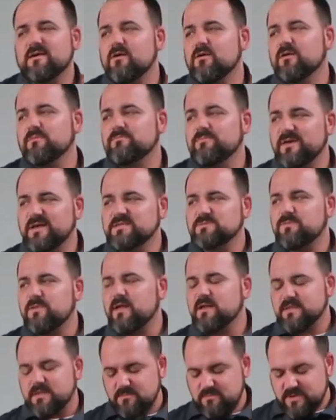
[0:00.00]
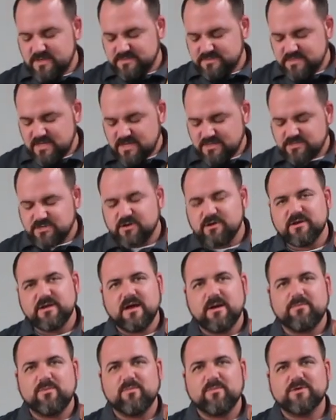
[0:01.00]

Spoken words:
or it's plugged in, but it's not turned up.